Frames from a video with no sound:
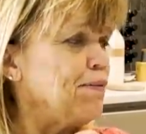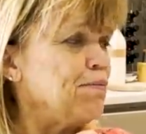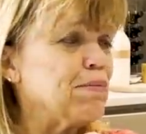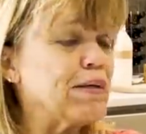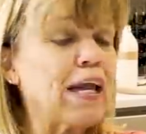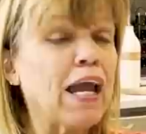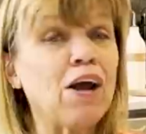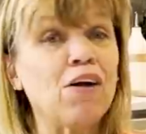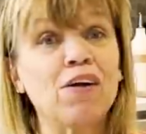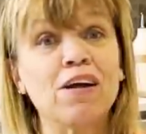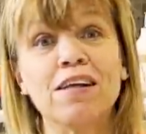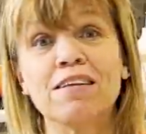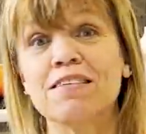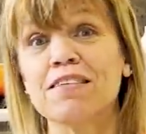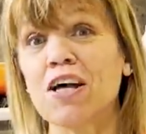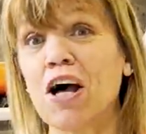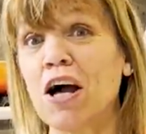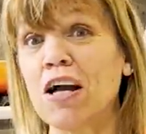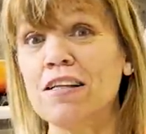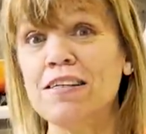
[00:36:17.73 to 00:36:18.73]
carrots,
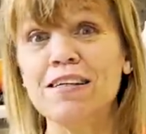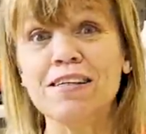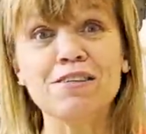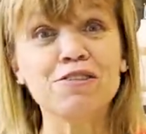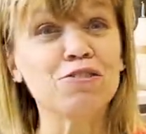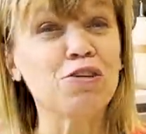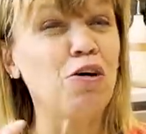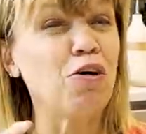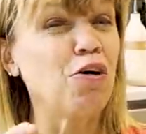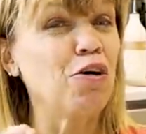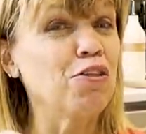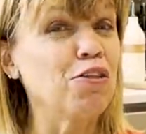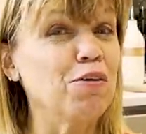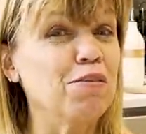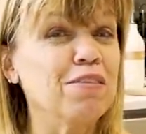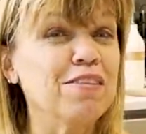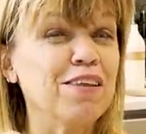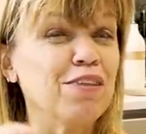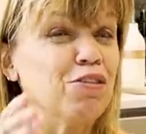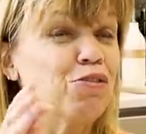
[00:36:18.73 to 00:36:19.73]
onions, all
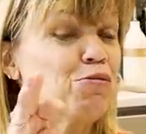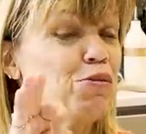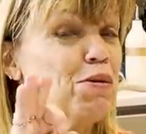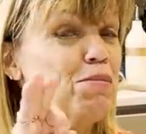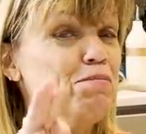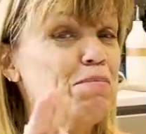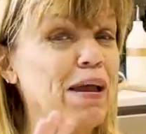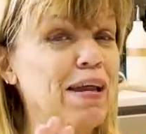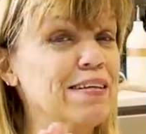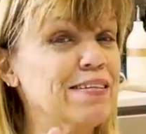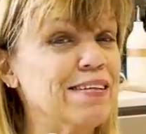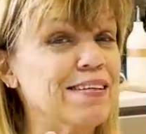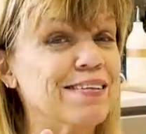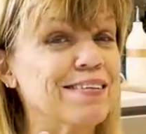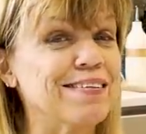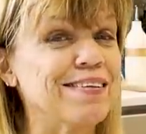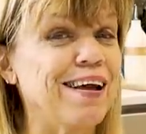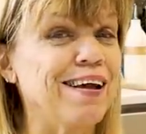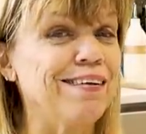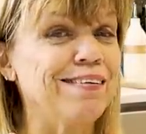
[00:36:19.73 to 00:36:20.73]
the three
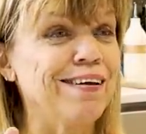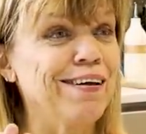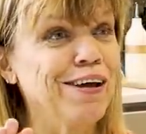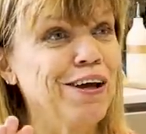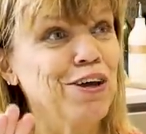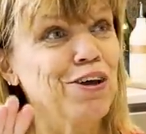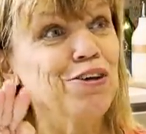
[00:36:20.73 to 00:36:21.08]
basics that